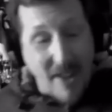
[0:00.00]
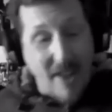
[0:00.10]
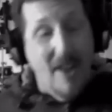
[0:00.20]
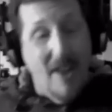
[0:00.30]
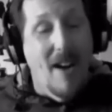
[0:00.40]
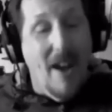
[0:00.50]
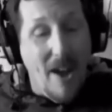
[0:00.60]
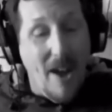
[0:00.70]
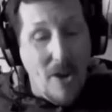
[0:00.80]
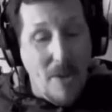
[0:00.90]
I
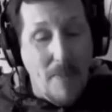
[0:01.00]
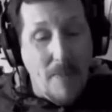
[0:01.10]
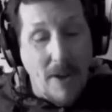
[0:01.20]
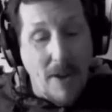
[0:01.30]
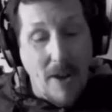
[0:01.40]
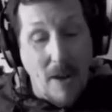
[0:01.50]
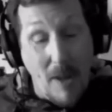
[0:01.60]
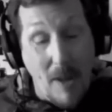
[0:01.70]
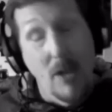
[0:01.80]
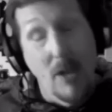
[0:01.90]
hope,
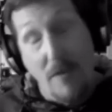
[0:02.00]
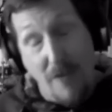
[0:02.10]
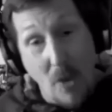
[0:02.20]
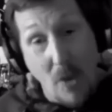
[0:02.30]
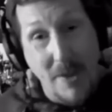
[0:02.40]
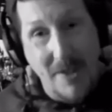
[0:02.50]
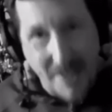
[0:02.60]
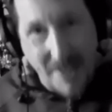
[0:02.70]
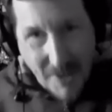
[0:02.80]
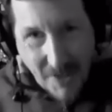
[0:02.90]
I look forward to
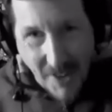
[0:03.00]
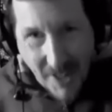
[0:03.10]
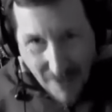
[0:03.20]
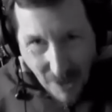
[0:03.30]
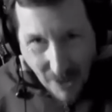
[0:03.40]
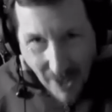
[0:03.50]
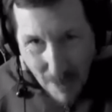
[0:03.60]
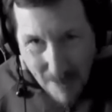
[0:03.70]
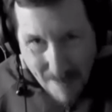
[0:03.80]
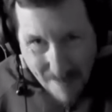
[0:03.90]
the new Cradle of Filth
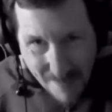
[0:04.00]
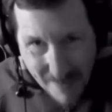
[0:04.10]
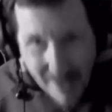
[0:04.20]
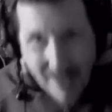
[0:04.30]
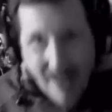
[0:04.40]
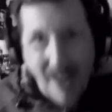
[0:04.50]
album. I